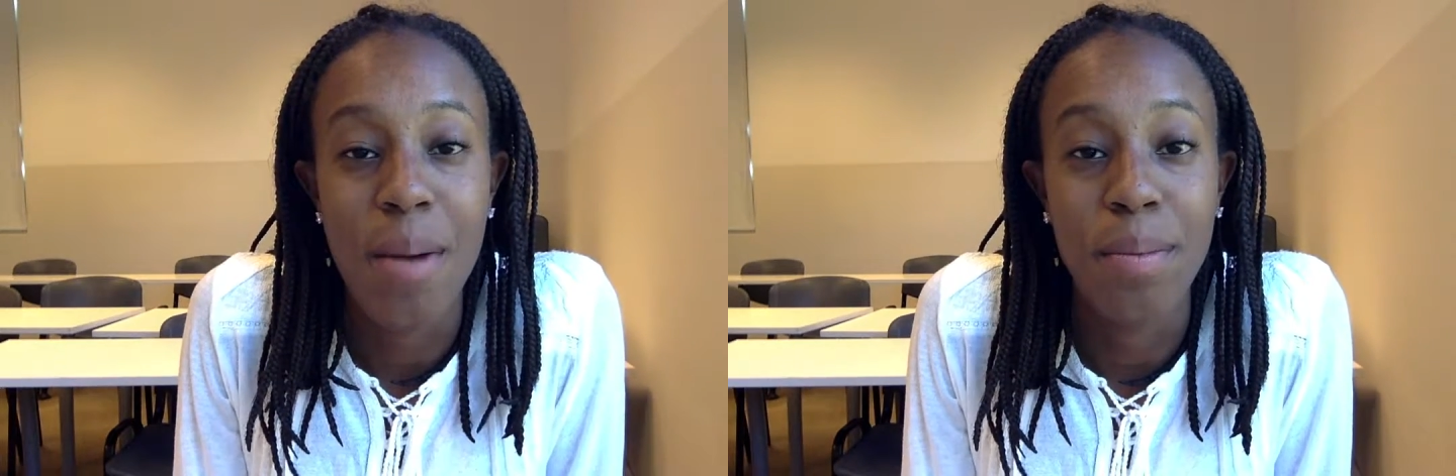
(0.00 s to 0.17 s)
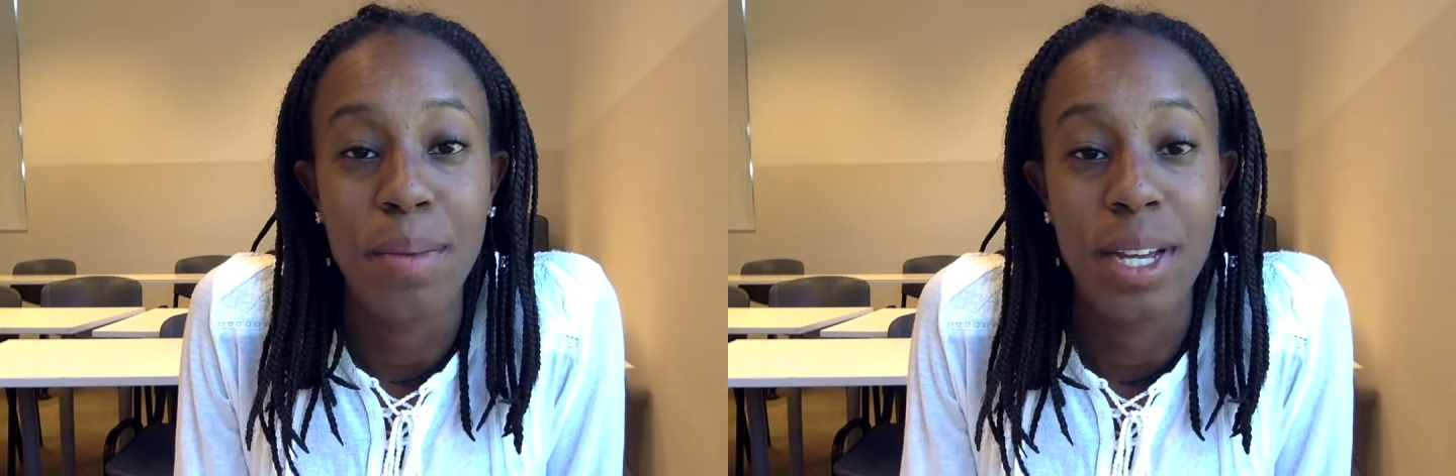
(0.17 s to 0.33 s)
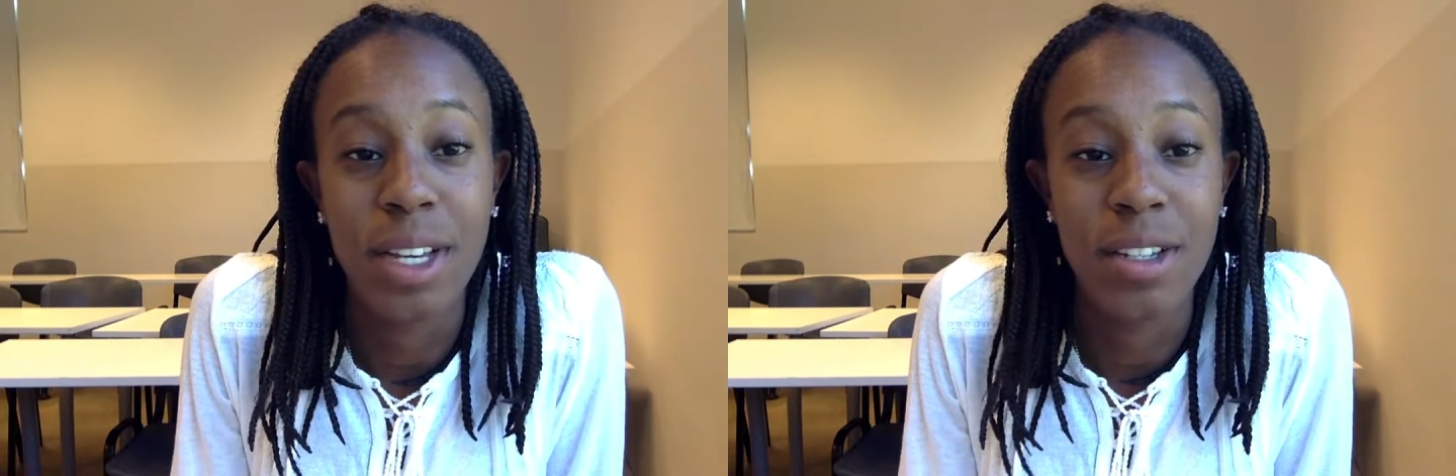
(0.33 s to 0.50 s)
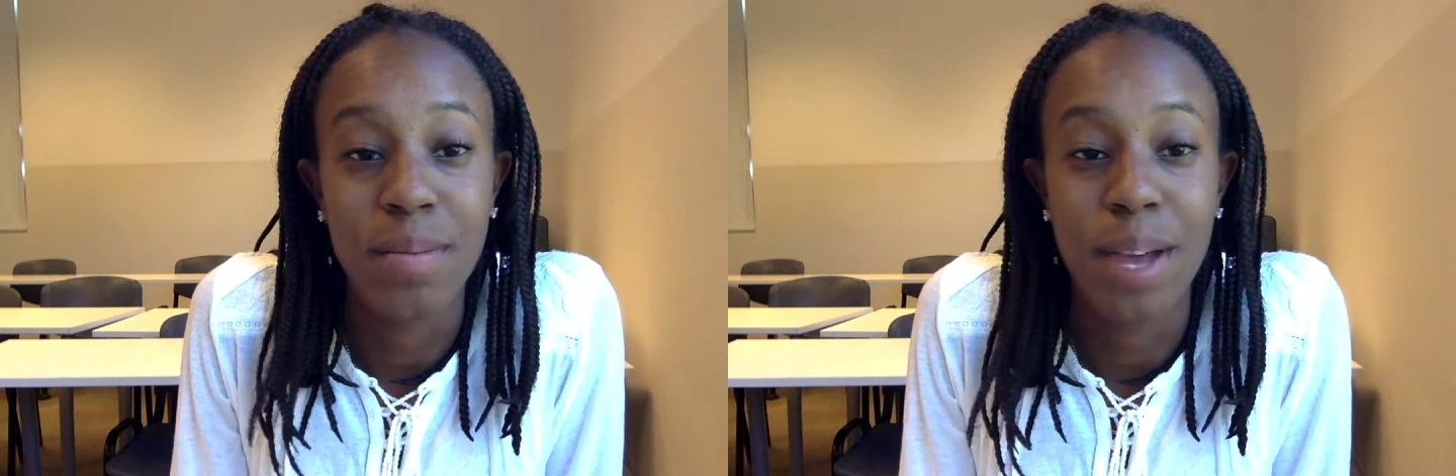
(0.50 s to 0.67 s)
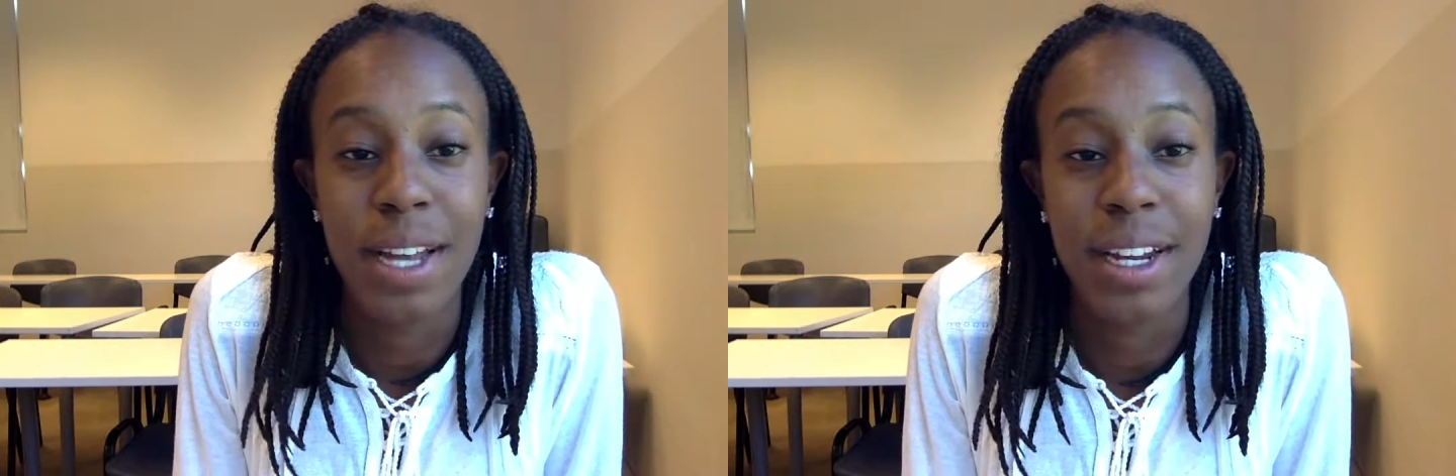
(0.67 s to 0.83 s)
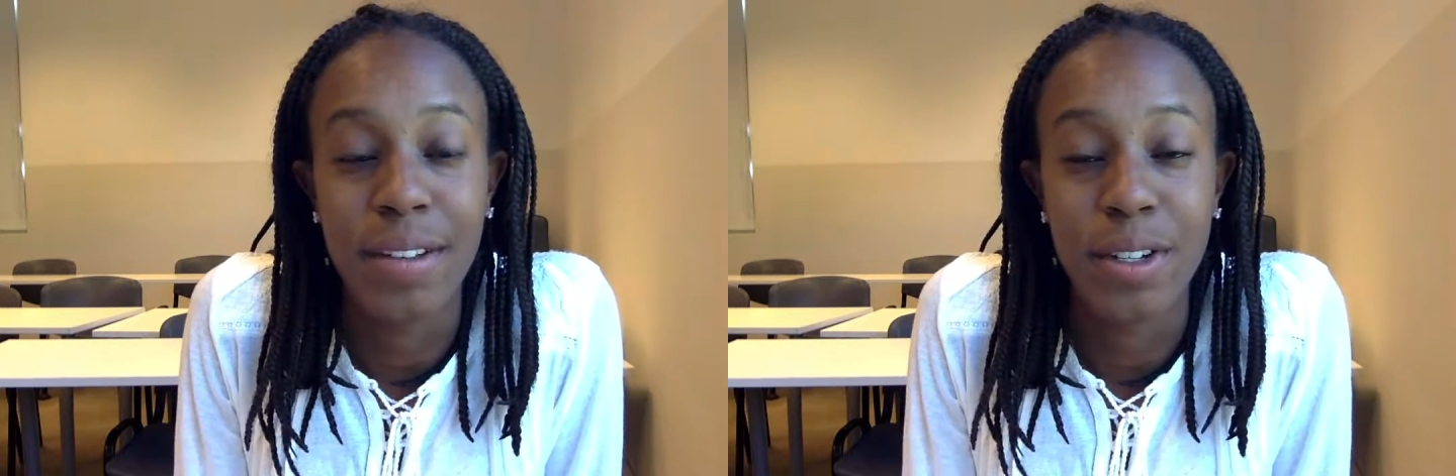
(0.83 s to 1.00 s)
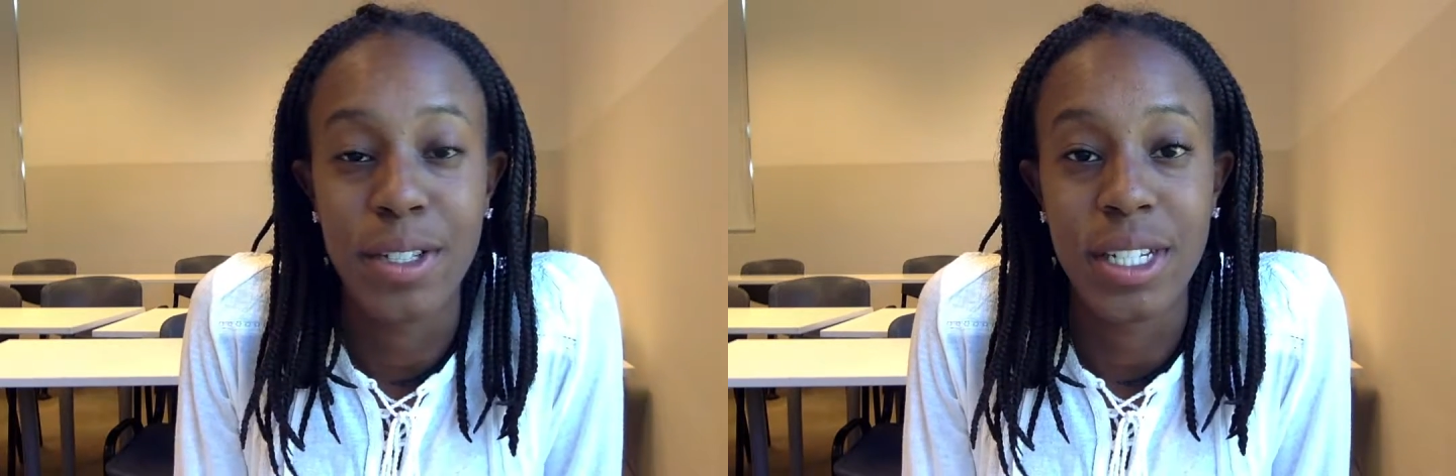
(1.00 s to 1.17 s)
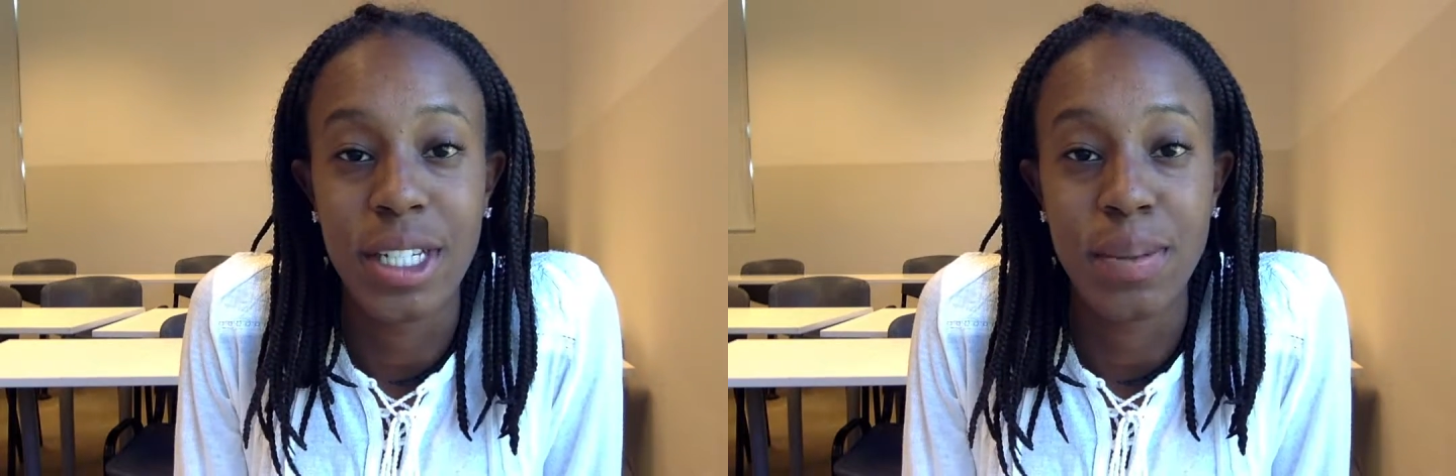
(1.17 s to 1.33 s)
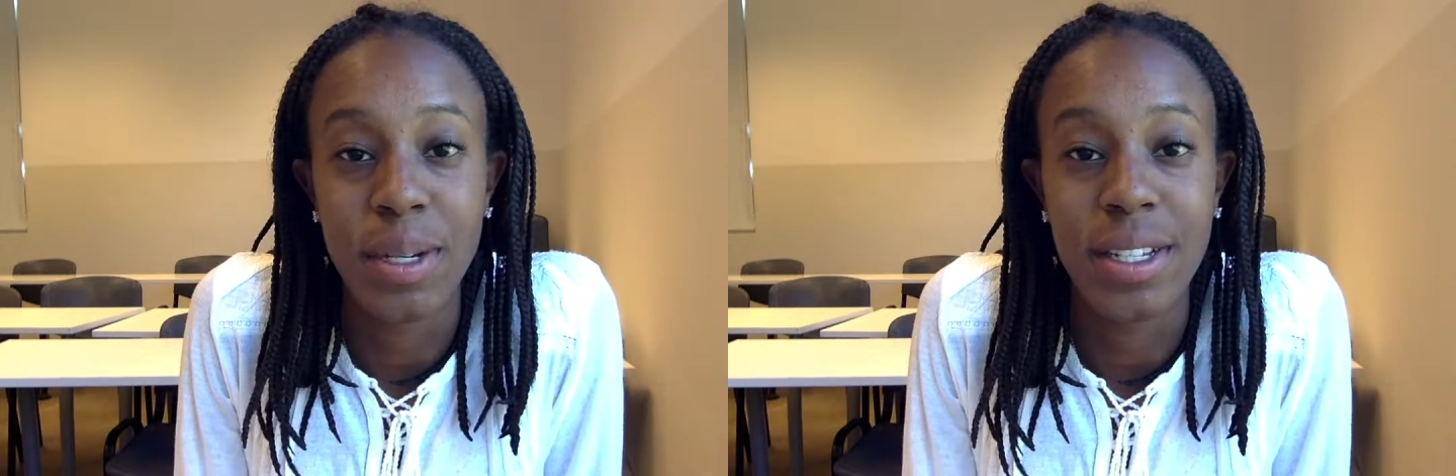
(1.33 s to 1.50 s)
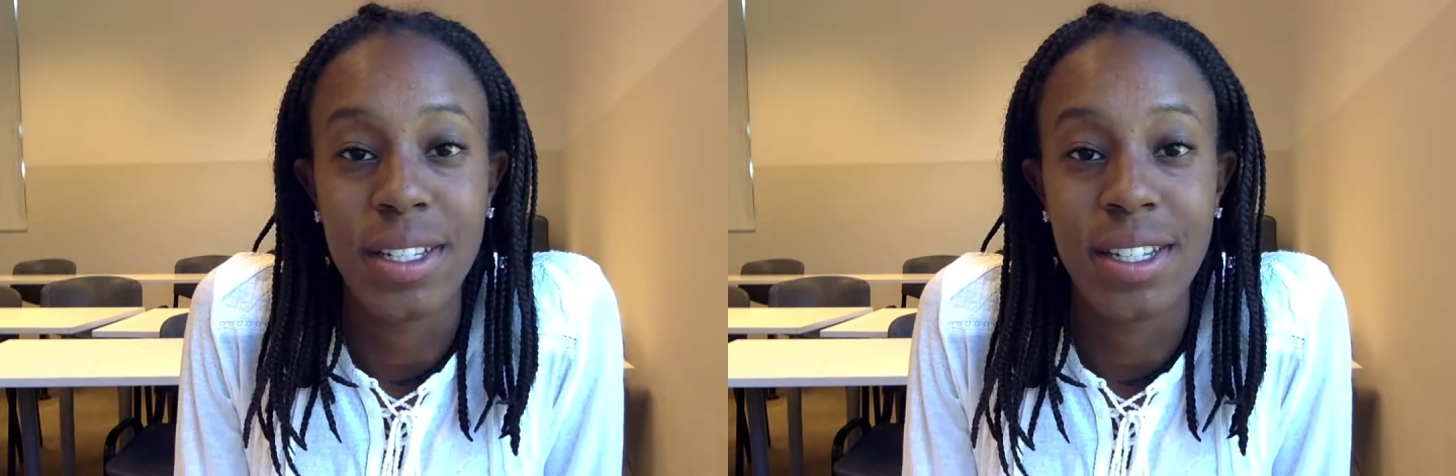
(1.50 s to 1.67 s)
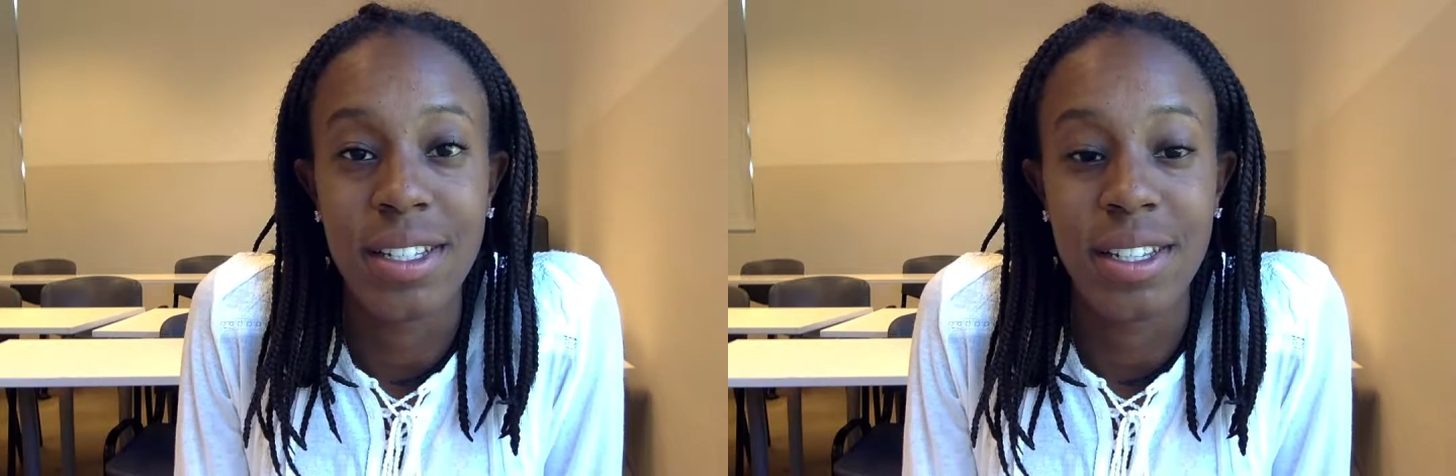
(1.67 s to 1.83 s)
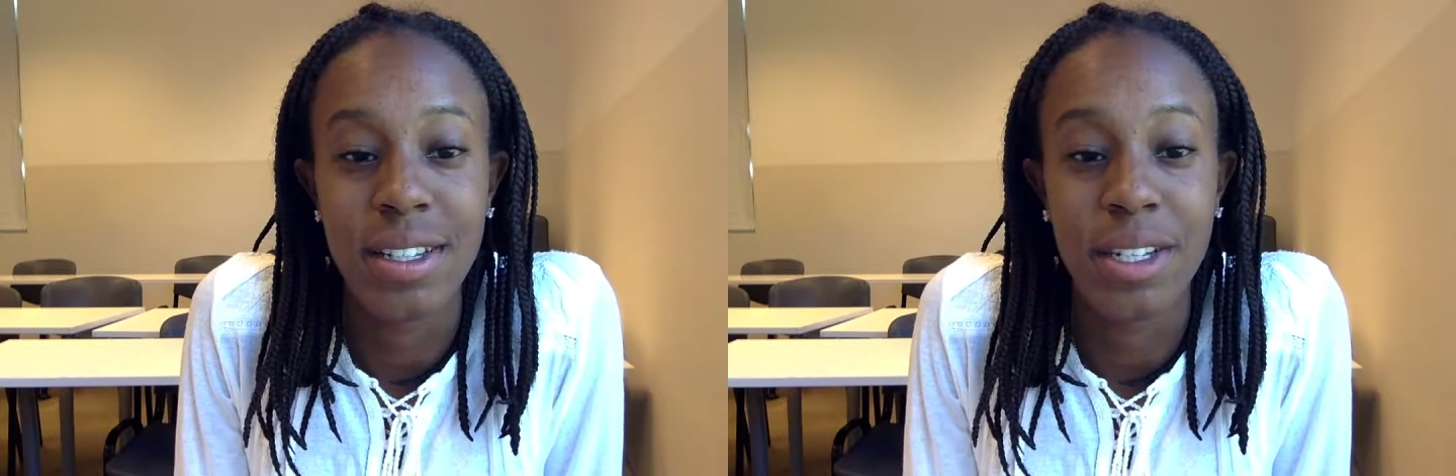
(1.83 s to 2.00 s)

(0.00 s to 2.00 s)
Because of my diverse experiences,